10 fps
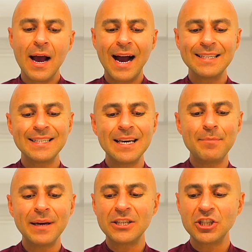I see a
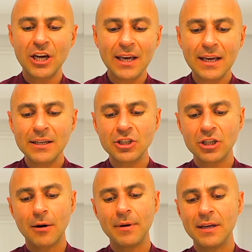big change
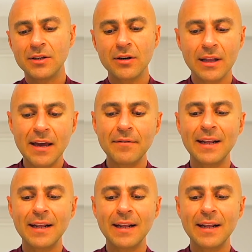coming into your life,